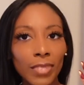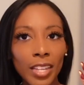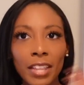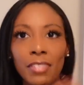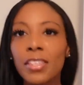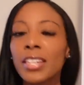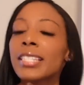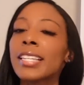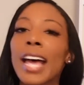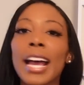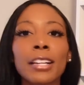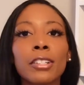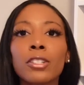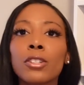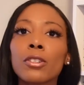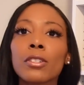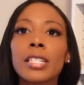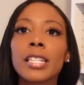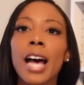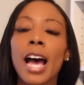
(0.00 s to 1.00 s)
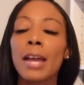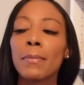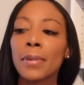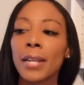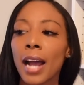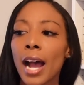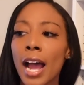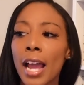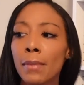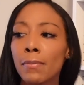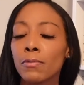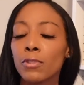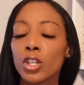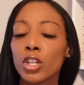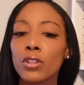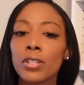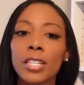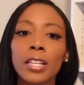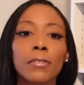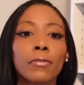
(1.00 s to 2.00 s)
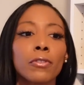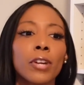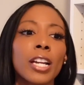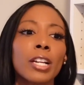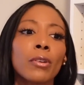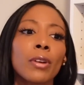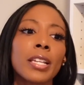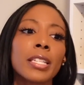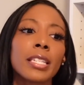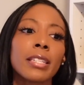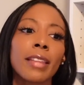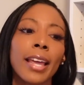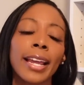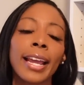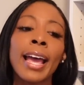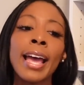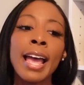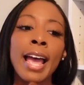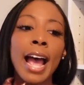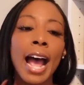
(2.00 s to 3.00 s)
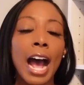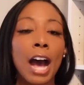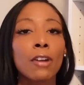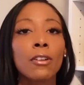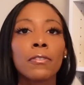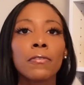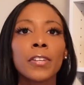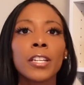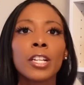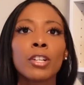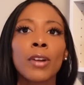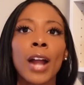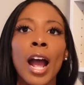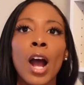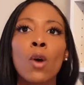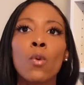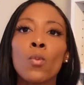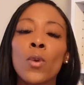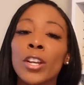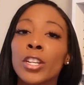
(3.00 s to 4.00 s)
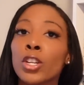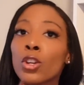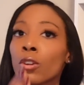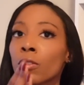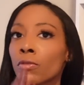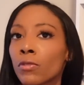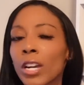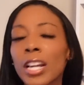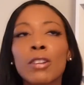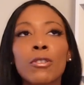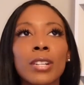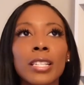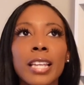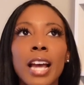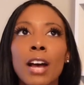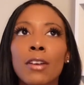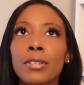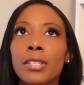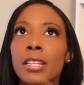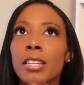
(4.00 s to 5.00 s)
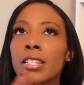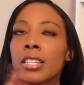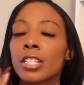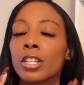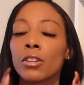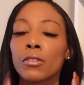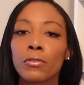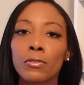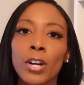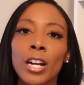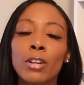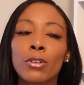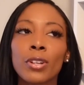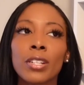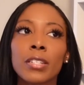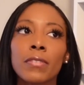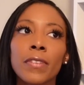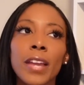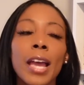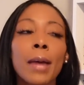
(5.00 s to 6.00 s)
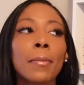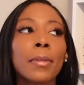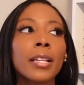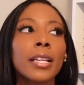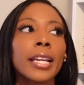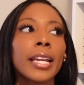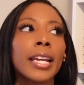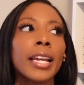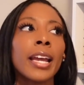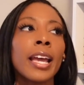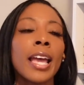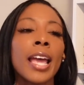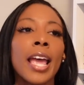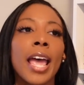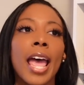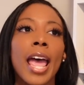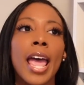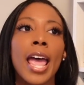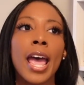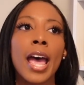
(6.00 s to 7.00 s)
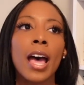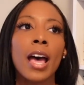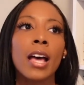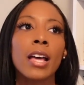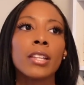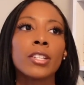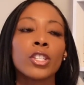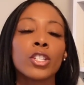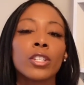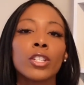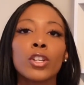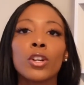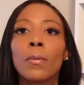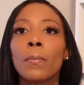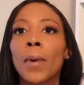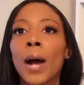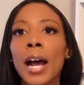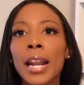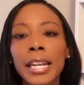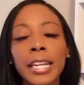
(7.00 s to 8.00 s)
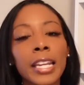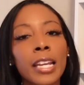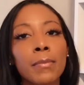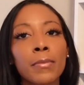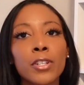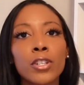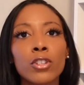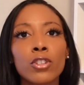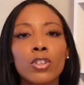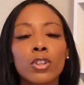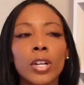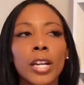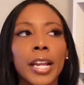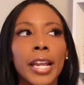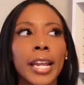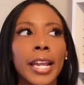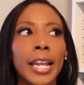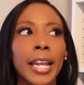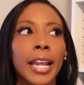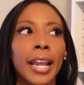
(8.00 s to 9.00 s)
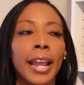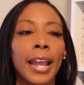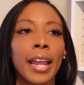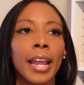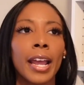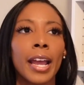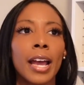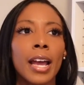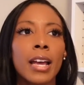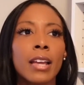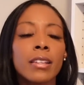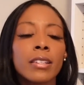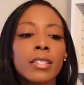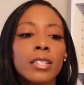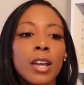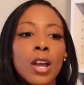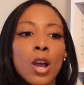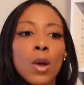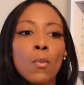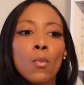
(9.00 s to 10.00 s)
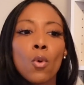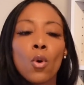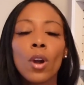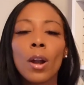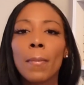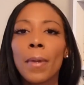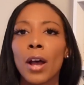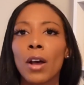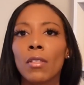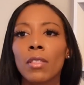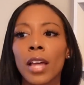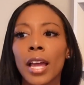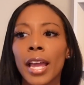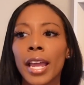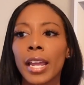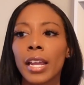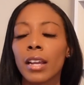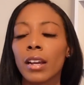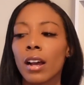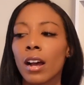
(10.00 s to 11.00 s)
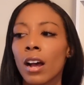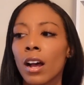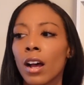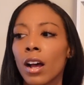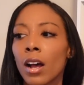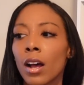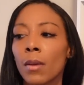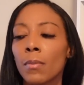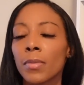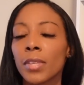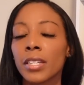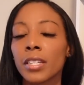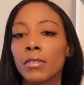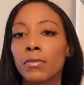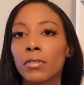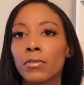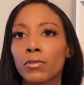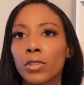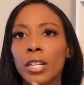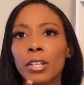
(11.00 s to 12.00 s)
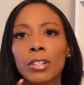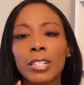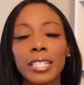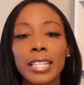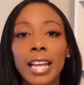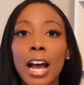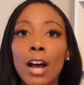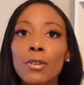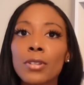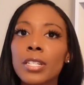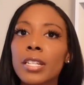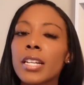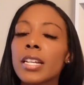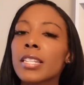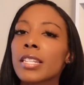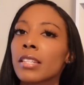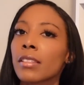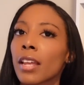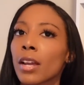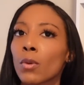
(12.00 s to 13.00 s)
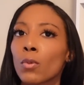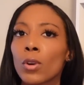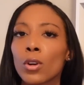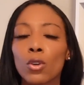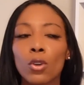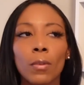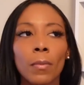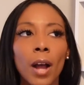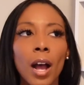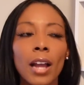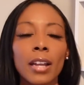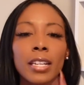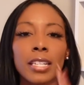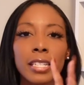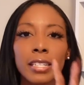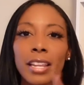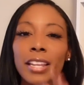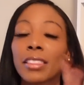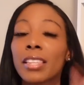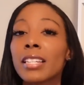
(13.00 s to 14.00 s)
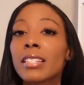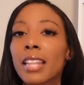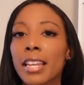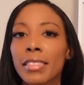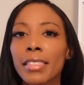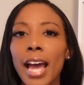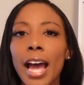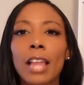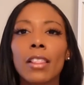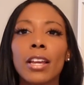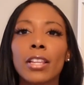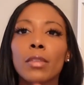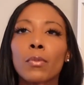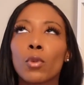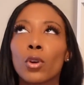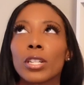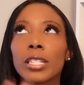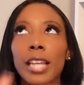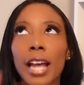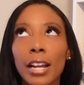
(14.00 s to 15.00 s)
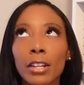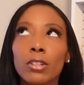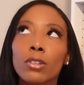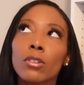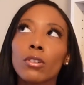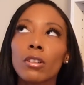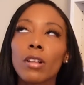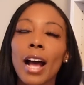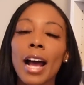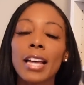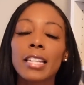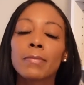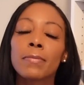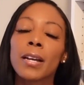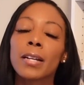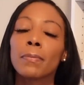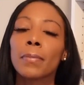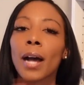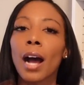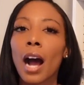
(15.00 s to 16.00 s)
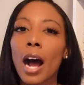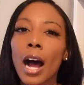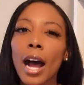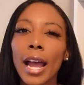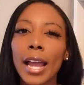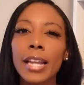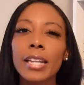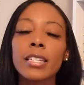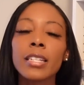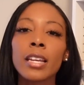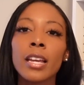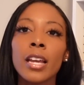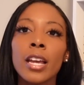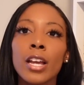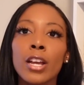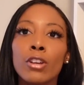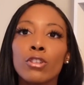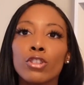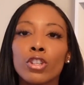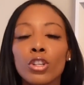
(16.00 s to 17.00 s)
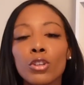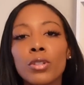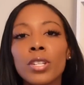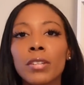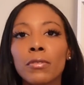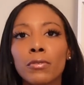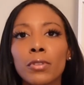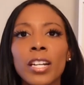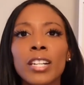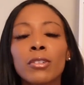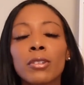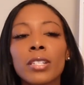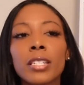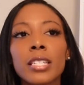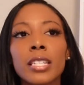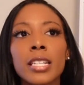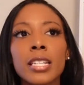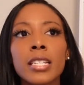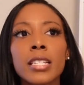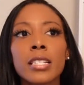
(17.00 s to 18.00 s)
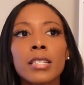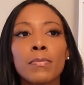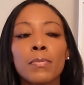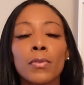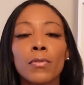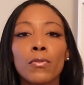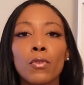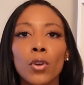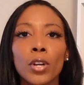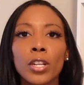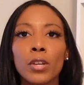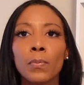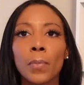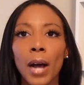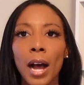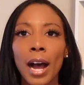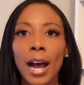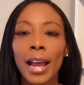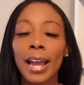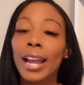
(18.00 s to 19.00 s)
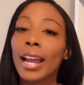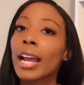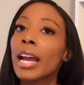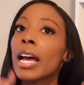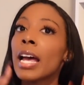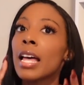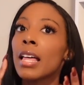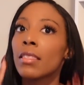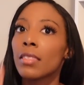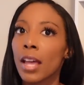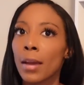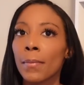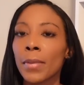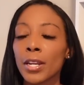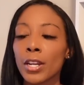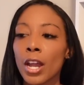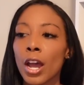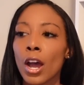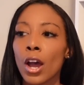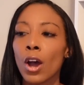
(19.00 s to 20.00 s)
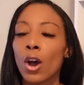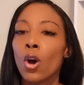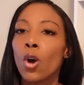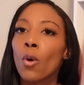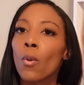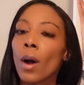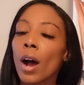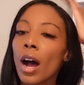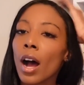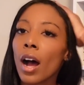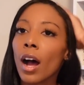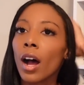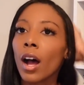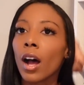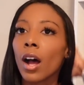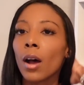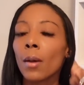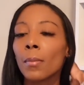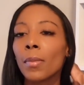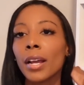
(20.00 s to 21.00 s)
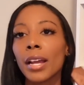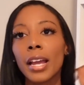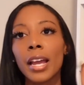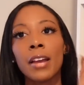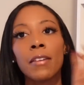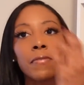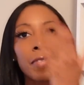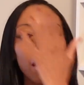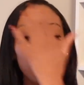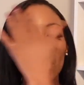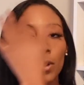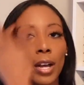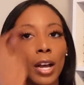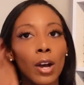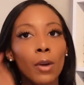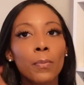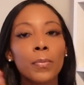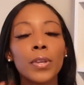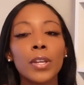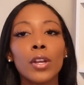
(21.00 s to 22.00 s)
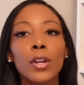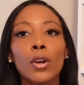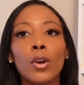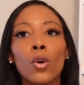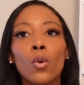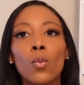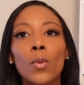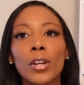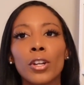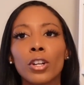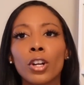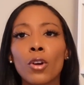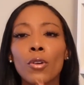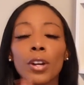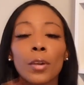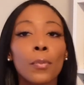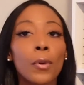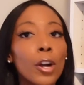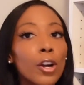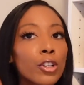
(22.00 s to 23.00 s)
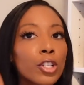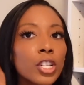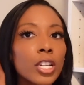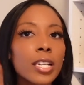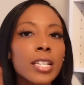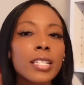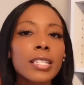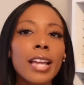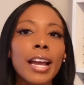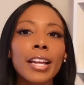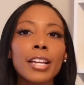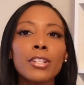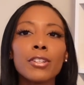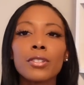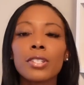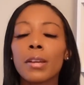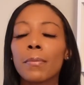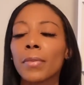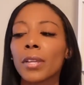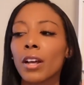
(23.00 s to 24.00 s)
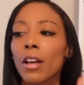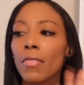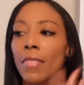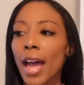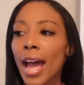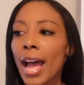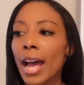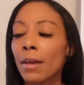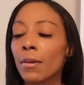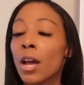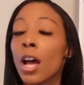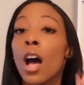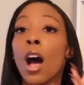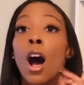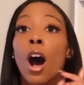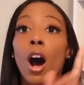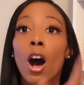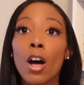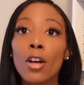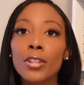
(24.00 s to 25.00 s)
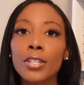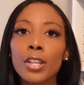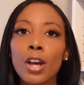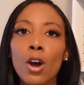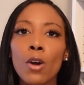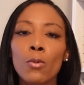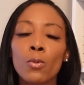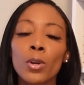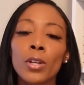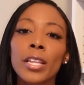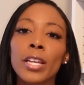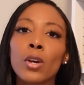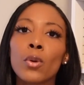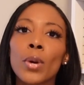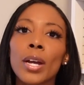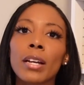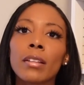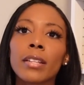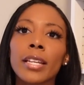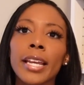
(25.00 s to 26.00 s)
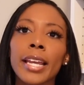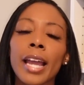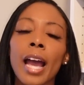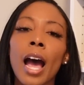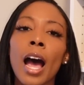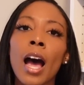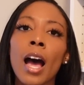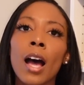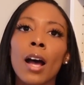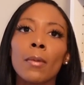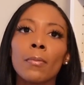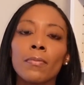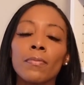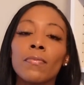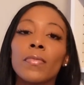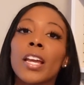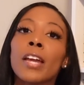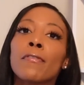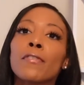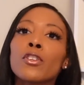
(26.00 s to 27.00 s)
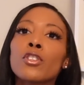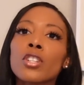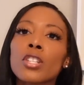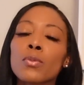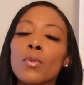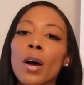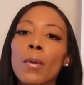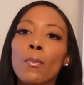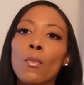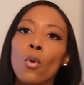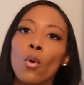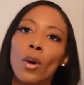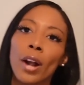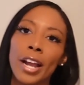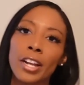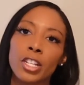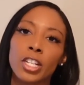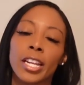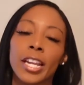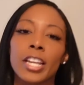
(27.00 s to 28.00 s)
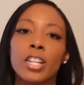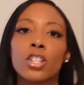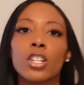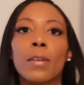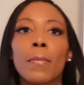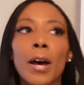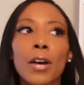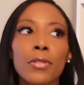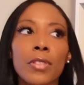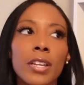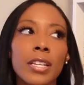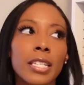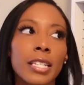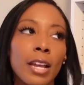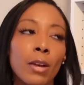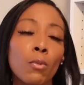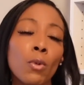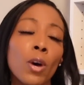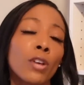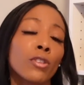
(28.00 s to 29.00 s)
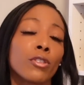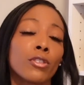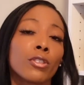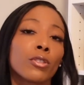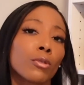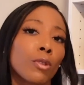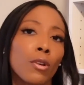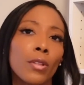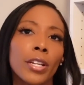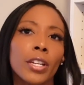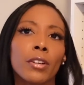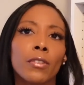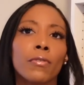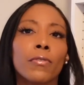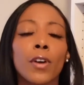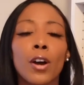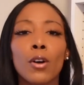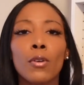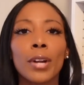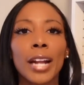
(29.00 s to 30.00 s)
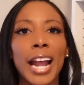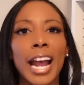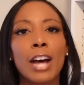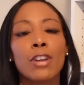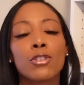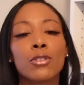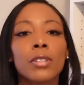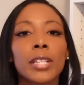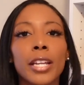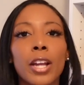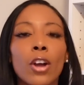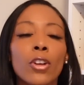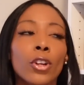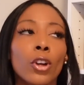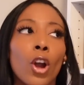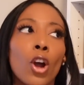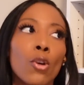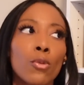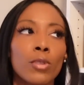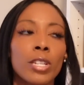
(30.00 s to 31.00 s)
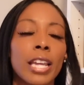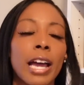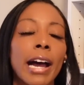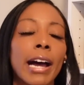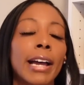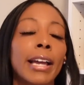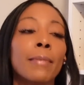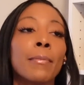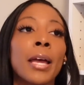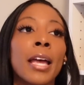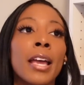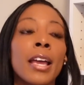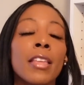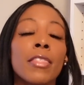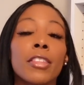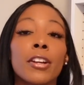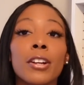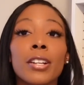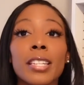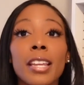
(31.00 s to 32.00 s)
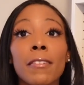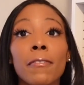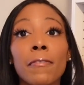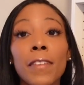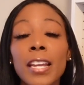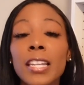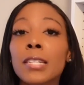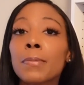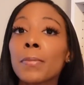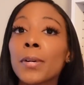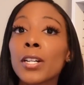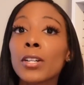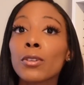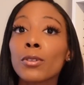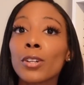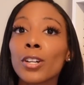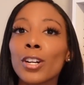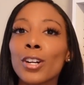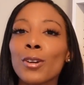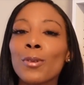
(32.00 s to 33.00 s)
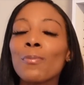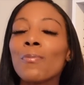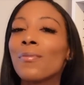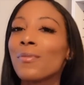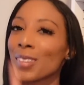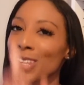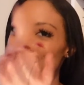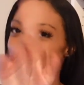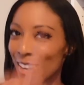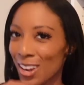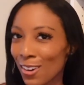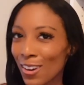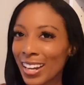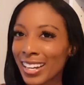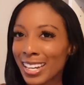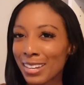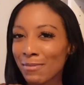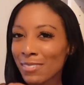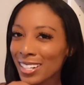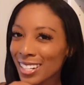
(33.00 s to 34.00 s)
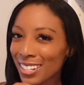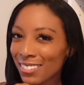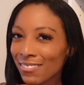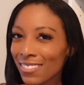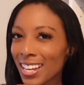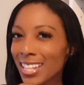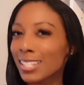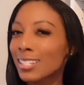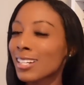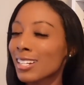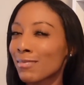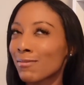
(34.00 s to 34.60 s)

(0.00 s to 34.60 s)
the technical side behind choosing a fragrance and like how to figure out what your fragrance house is and your fragrance family and your body chemistry and more about like um, the different fragrance houses and like what gourmand is and like things like that like the more technical aspect behind choosing fragrances before you buy let me know um, if that will help you when you're going to purchase i can do something on that also, really quickly, um, if you just want more education about this, like while you're scrolling your phone casually on your own time, there is a Facebook group. You know, I keep a good face